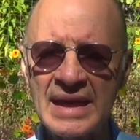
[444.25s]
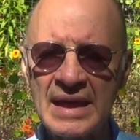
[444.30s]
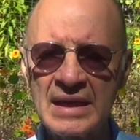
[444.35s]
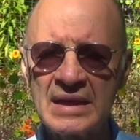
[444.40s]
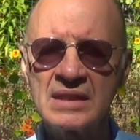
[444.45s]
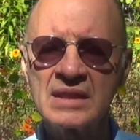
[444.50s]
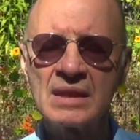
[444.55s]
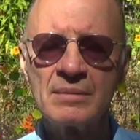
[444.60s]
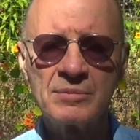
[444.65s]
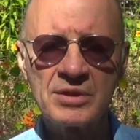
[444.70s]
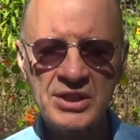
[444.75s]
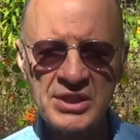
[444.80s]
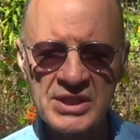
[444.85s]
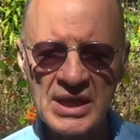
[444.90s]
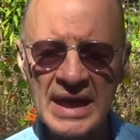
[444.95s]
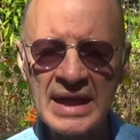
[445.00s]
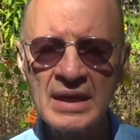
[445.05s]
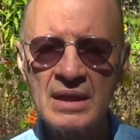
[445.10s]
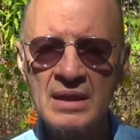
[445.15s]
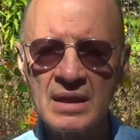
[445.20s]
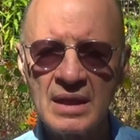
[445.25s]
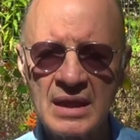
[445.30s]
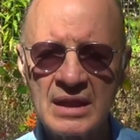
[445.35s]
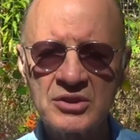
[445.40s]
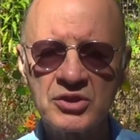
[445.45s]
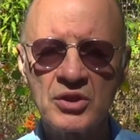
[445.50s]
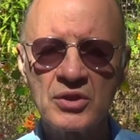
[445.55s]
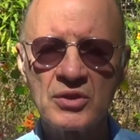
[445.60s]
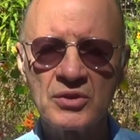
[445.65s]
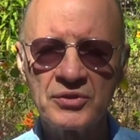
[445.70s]
getting some
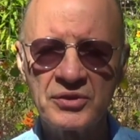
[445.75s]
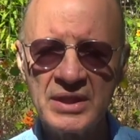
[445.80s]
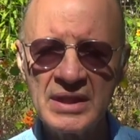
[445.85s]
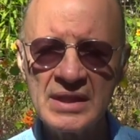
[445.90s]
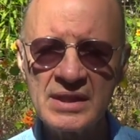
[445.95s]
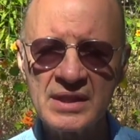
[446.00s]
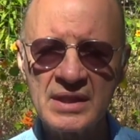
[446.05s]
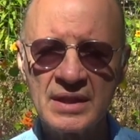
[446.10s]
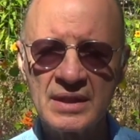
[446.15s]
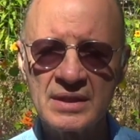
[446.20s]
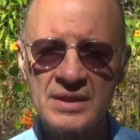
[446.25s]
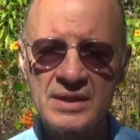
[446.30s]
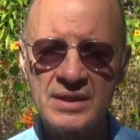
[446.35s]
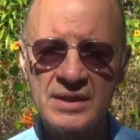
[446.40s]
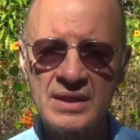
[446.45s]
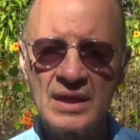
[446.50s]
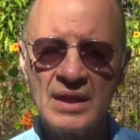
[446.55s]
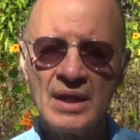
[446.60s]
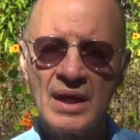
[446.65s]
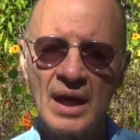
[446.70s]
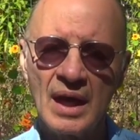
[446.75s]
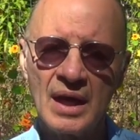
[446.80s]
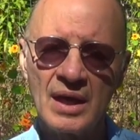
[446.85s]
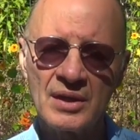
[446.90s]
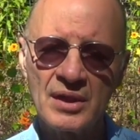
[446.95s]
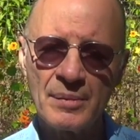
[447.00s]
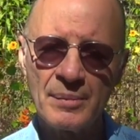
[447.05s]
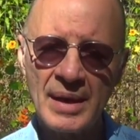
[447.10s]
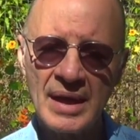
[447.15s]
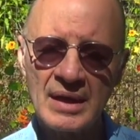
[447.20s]
psychological distance
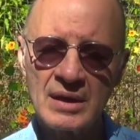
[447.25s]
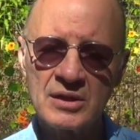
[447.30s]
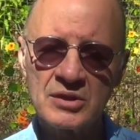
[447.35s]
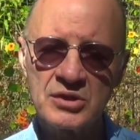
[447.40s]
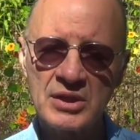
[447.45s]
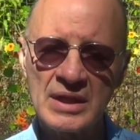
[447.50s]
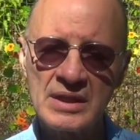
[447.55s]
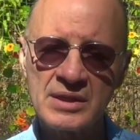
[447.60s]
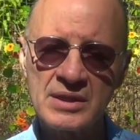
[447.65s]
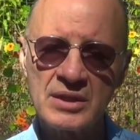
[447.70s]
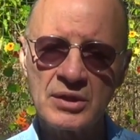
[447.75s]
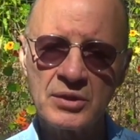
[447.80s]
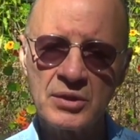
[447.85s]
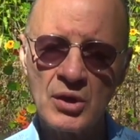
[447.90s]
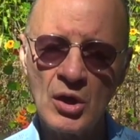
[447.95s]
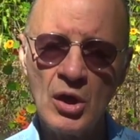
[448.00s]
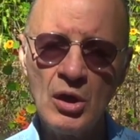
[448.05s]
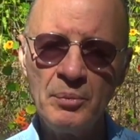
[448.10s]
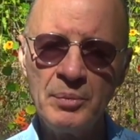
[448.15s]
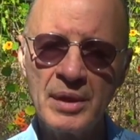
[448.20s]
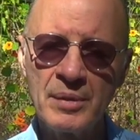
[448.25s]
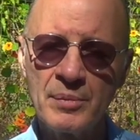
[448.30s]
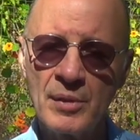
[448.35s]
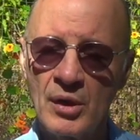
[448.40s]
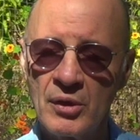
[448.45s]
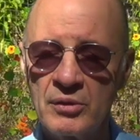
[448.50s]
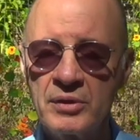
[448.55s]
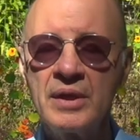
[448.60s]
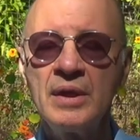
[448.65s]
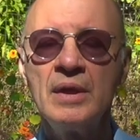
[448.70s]
on the maladjusted coping
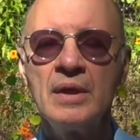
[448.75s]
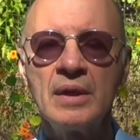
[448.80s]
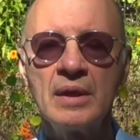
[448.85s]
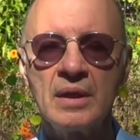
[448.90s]
mode